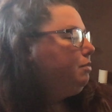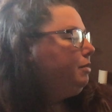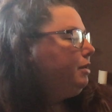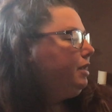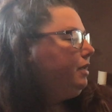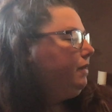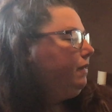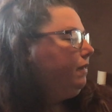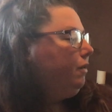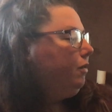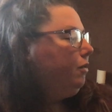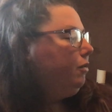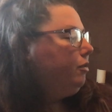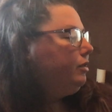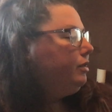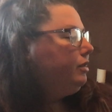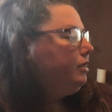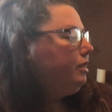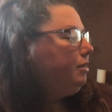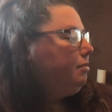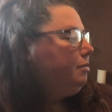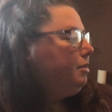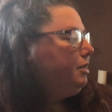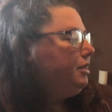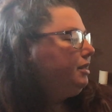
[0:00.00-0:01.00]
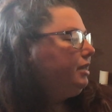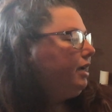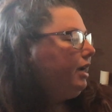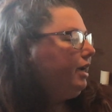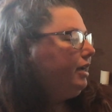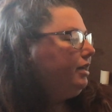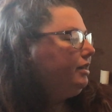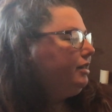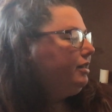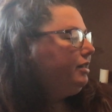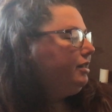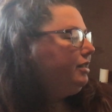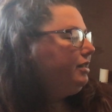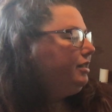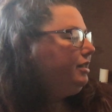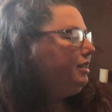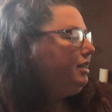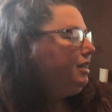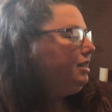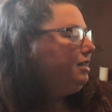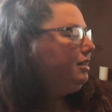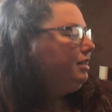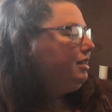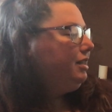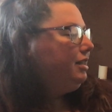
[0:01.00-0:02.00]
many thorns, and besides, the
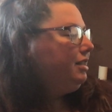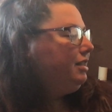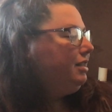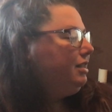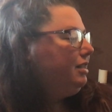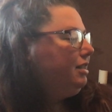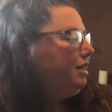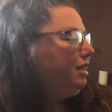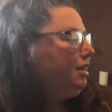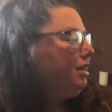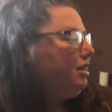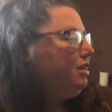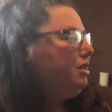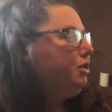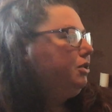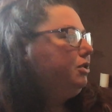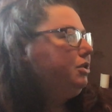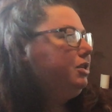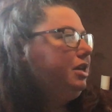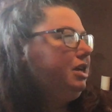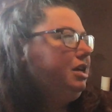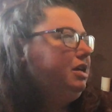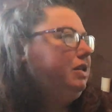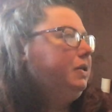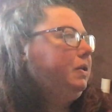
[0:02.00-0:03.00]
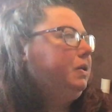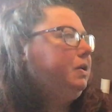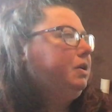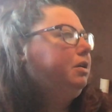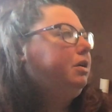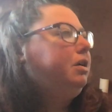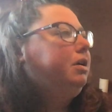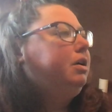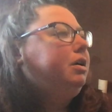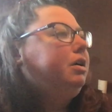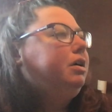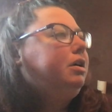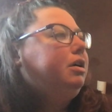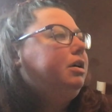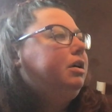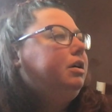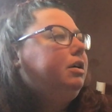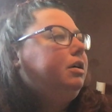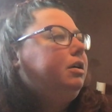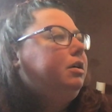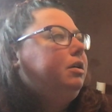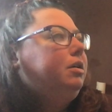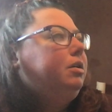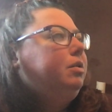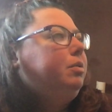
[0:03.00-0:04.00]
seeds get stuck in your teeth.
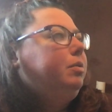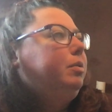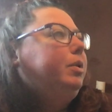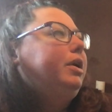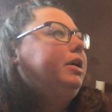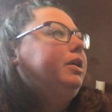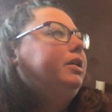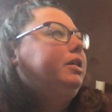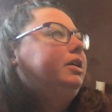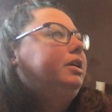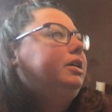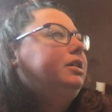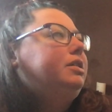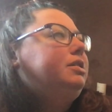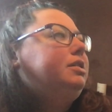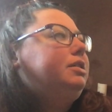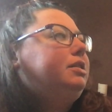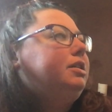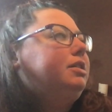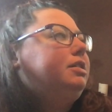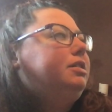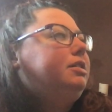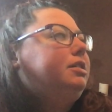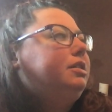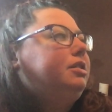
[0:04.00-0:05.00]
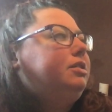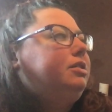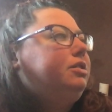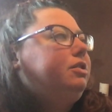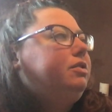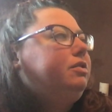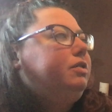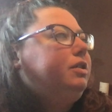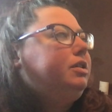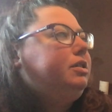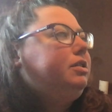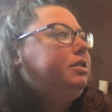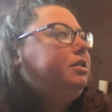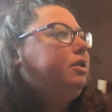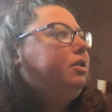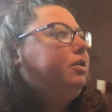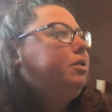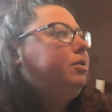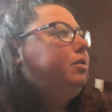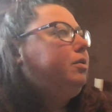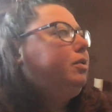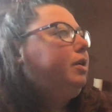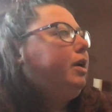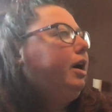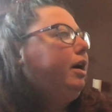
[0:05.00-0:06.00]
Well then, said Sister, let's
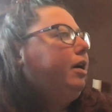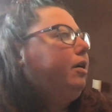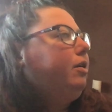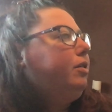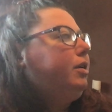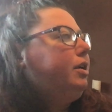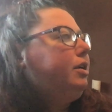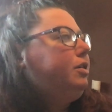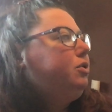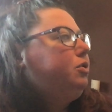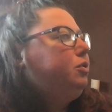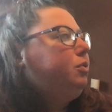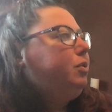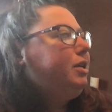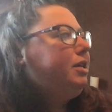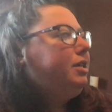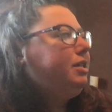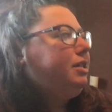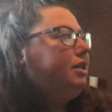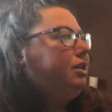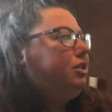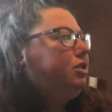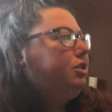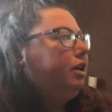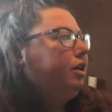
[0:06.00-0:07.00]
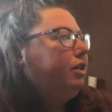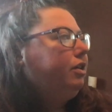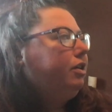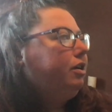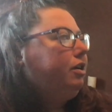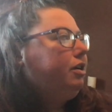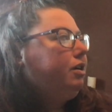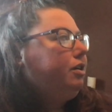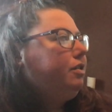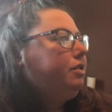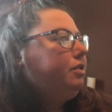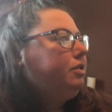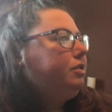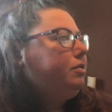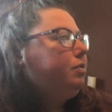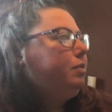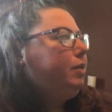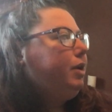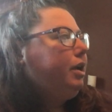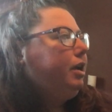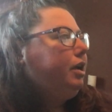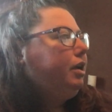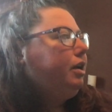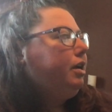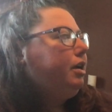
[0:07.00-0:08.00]
go out and twist each other on the
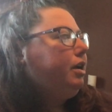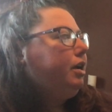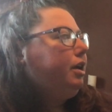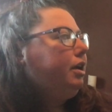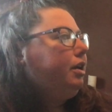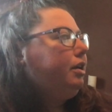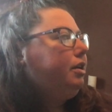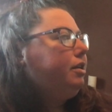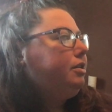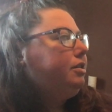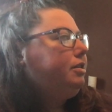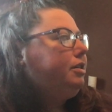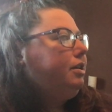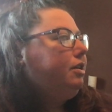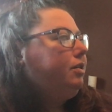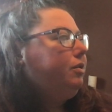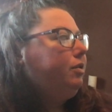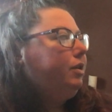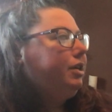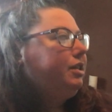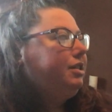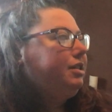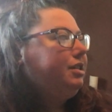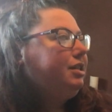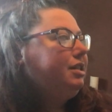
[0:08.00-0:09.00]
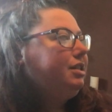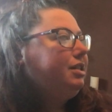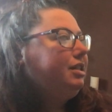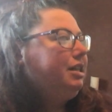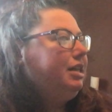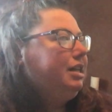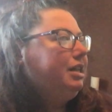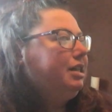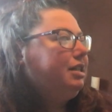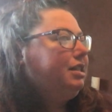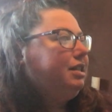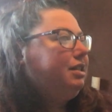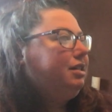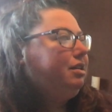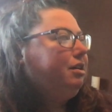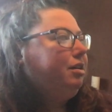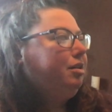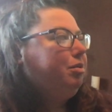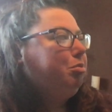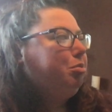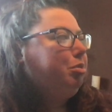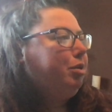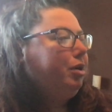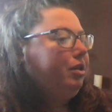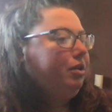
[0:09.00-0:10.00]
swing and see who gets dizziest.
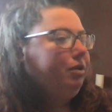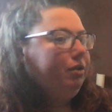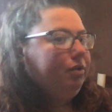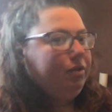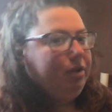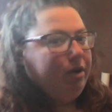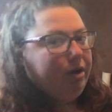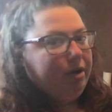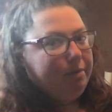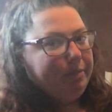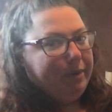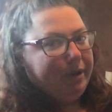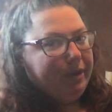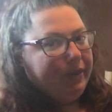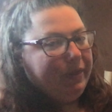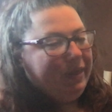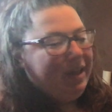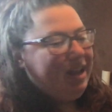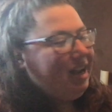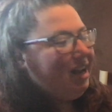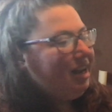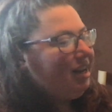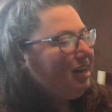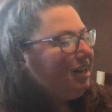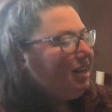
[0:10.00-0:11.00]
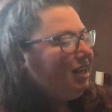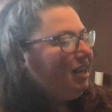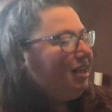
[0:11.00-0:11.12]
Brother thought about that.